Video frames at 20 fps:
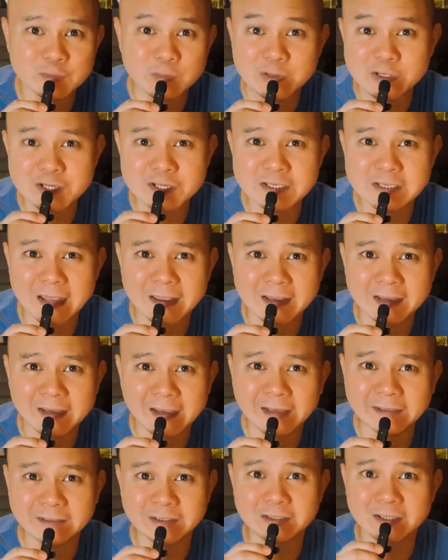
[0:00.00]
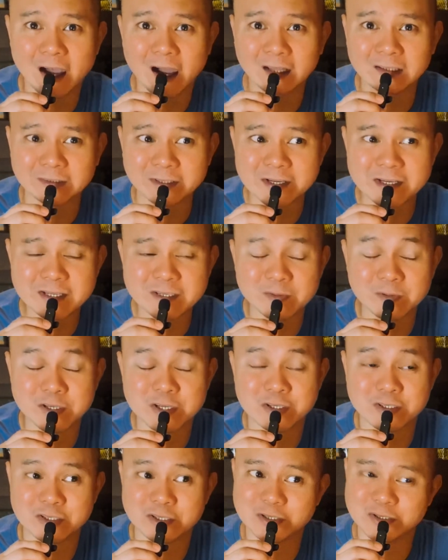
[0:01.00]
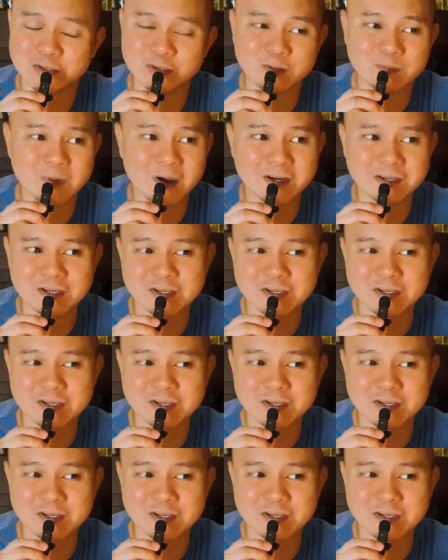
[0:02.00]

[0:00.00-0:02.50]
which is like $80, which is just too much.